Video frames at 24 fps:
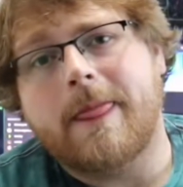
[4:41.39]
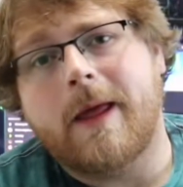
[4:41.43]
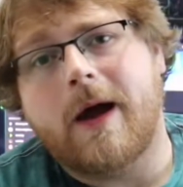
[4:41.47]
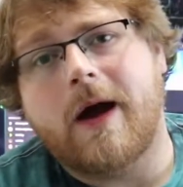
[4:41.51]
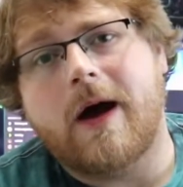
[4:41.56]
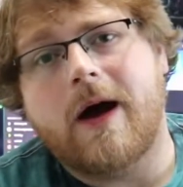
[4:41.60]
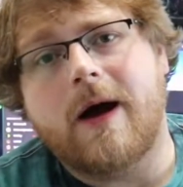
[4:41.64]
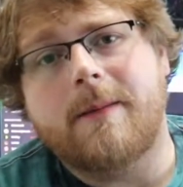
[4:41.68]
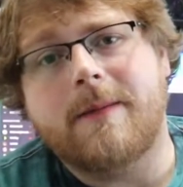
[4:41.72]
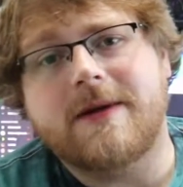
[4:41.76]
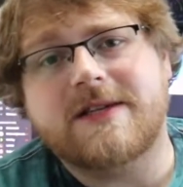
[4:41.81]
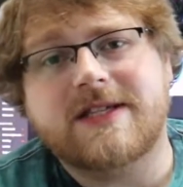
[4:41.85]

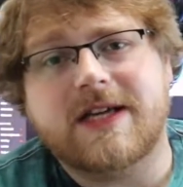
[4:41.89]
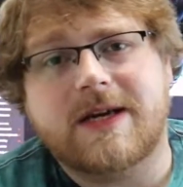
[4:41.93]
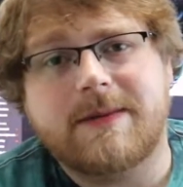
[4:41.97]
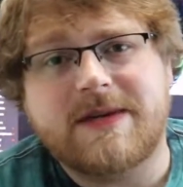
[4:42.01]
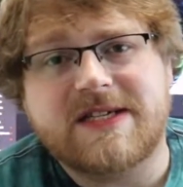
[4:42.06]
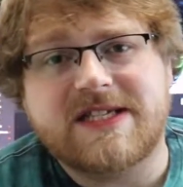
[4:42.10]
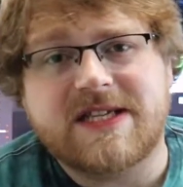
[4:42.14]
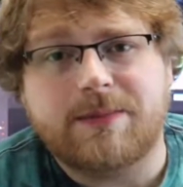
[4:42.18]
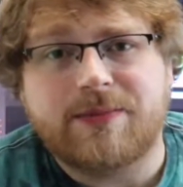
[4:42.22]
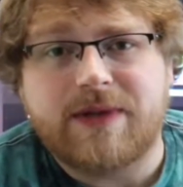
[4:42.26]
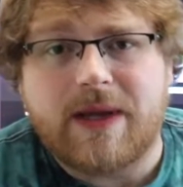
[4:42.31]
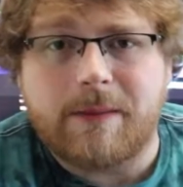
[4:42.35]
It's going to be
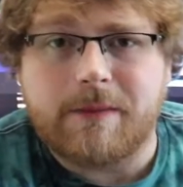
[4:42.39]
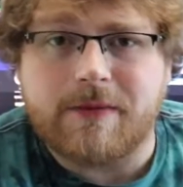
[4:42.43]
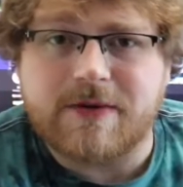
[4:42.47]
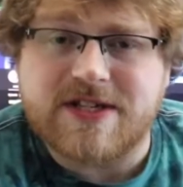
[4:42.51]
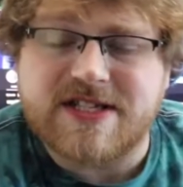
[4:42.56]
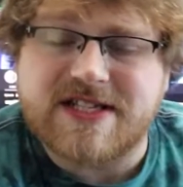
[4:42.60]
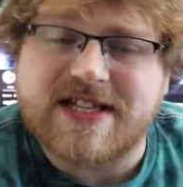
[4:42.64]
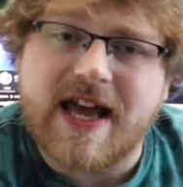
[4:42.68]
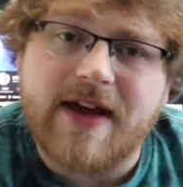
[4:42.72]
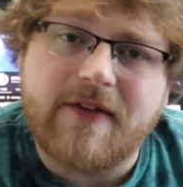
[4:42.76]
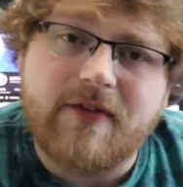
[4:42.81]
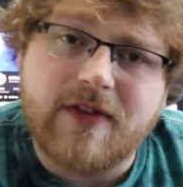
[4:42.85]
September
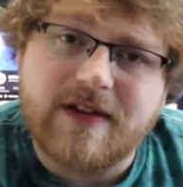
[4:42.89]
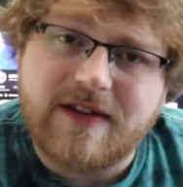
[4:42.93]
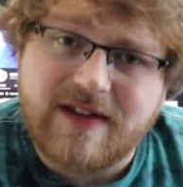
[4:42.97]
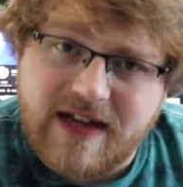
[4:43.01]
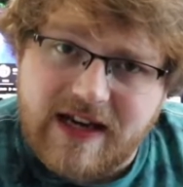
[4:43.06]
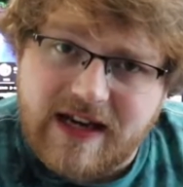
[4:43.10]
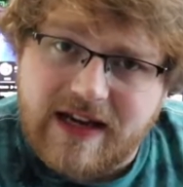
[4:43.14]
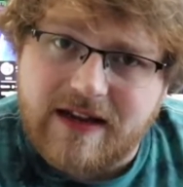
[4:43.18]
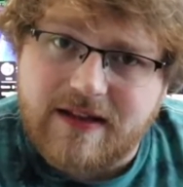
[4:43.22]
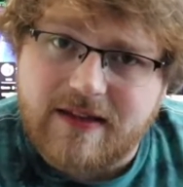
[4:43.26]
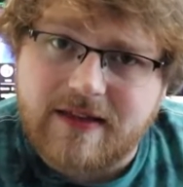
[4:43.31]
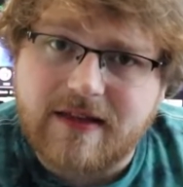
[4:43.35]

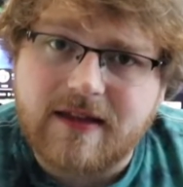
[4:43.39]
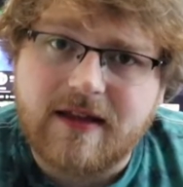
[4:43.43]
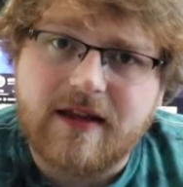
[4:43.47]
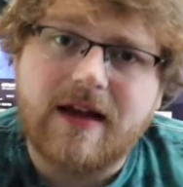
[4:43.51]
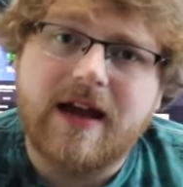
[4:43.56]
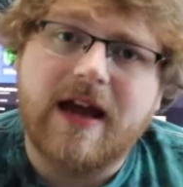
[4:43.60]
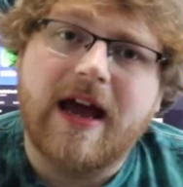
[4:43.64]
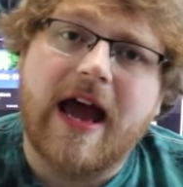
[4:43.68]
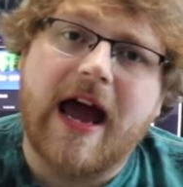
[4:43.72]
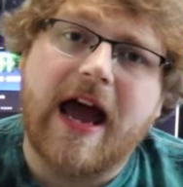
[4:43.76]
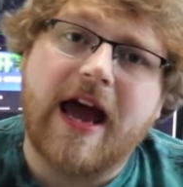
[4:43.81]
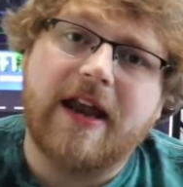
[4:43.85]
17th
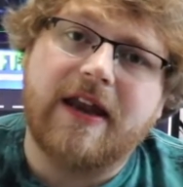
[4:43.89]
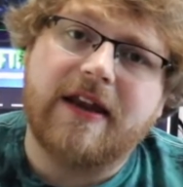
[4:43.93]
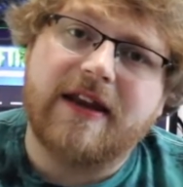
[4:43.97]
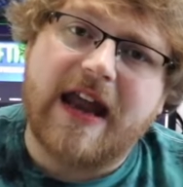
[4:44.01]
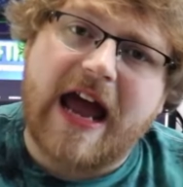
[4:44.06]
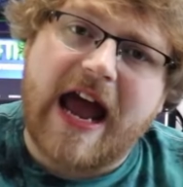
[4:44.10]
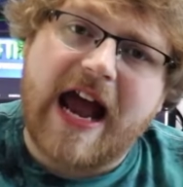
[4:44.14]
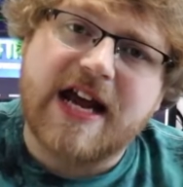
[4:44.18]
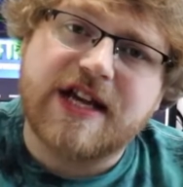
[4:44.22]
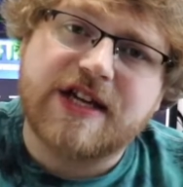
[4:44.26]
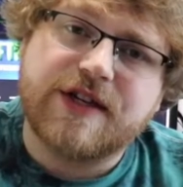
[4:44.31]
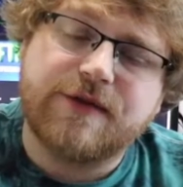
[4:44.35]
at
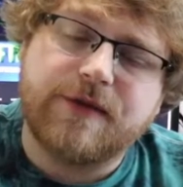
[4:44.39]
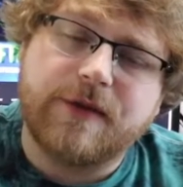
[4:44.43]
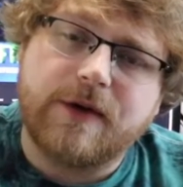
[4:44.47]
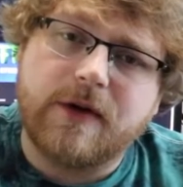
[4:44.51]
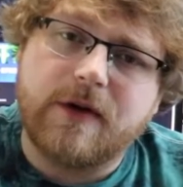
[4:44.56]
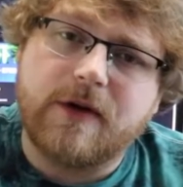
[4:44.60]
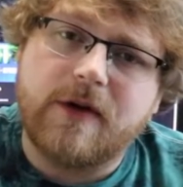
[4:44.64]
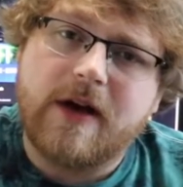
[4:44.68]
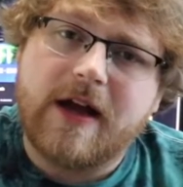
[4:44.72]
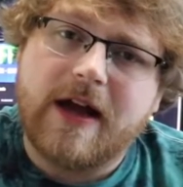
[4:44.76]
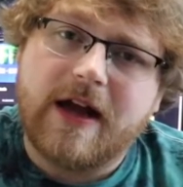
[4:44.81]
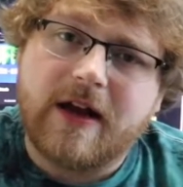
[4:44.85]

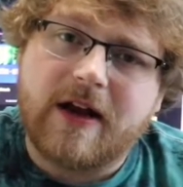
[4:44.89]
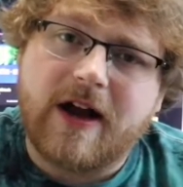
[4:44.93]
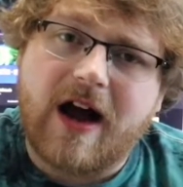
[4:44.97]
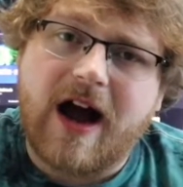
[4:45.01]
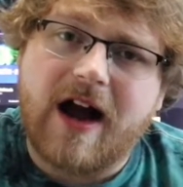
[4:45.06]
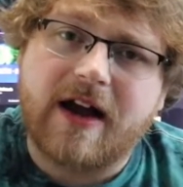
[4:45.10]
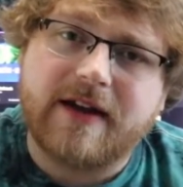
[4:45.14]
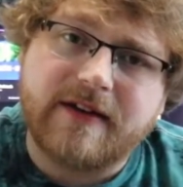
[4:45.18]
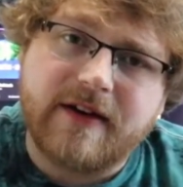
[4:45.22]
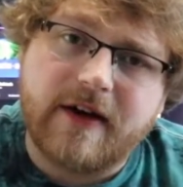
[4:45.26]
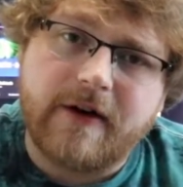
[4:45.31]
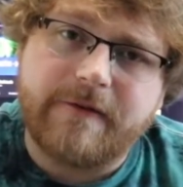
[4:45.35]
Nashville
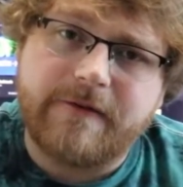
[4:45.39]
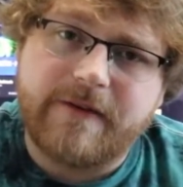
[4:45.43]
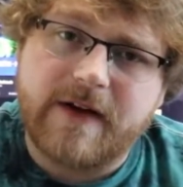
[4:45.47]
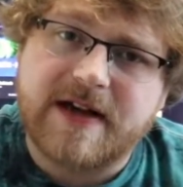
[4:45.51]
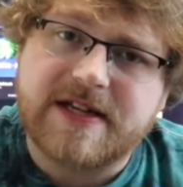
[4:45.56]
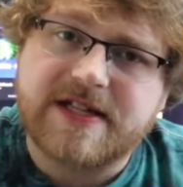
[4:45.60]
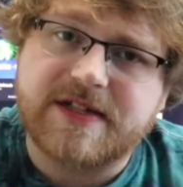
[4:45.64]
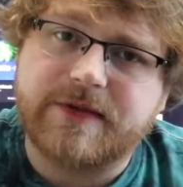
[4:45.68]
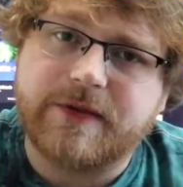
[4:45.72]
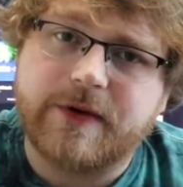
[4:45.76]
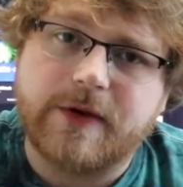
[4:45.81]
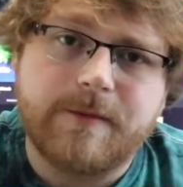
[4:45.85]
Cocktail
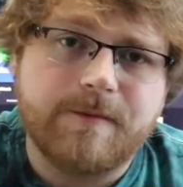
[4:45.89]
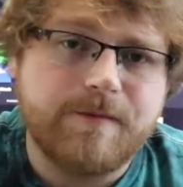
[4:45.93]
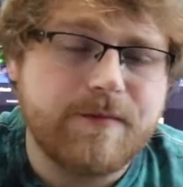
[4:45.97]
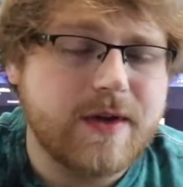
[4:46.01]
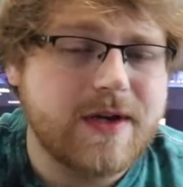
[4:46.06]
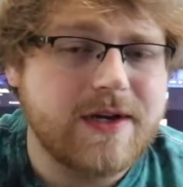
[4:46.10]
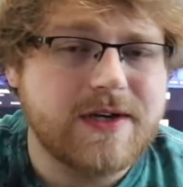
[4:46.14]
Festival.